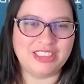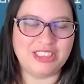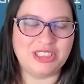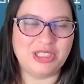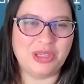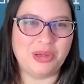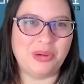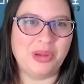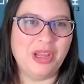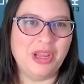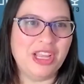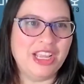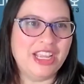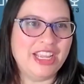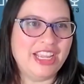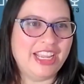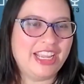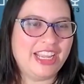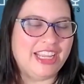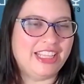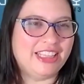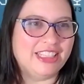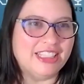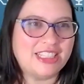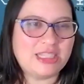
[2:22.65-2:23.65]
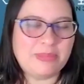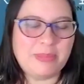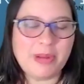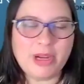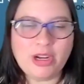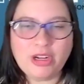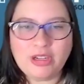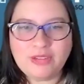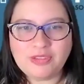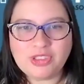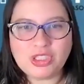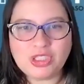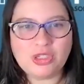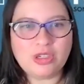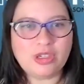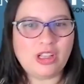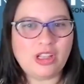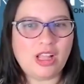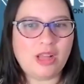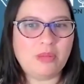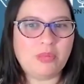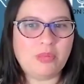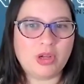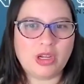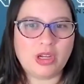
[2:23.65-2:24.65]
So in the spirit of journal
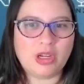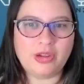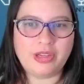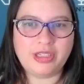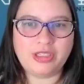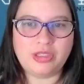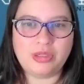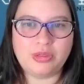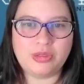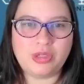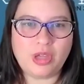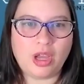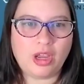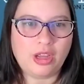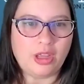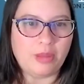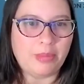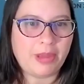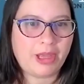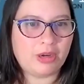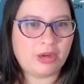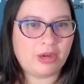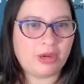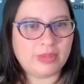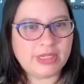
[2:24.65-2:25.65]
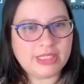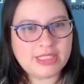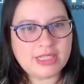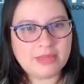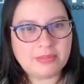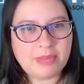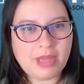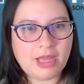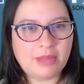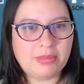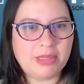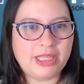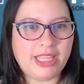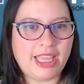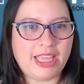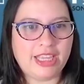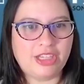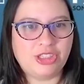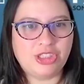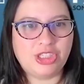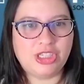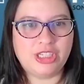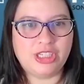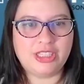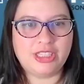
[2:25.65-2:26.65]
club, we're going to talk about a recent
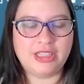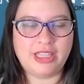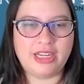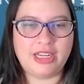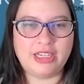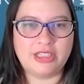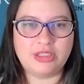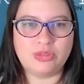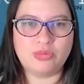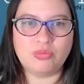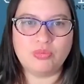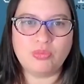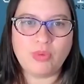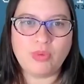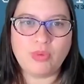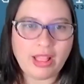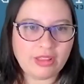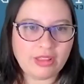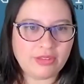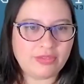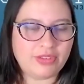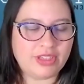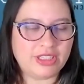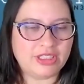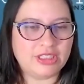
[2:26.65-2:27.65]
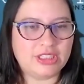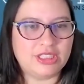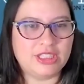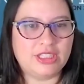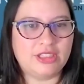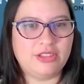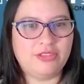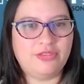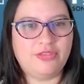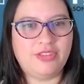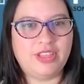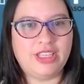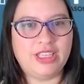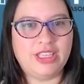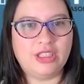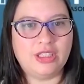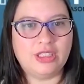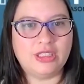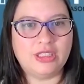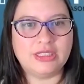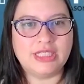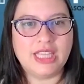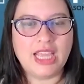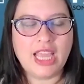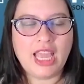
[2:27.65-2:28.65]
publication that is relevant to the
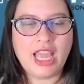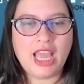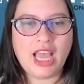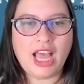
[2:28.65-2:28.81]
field,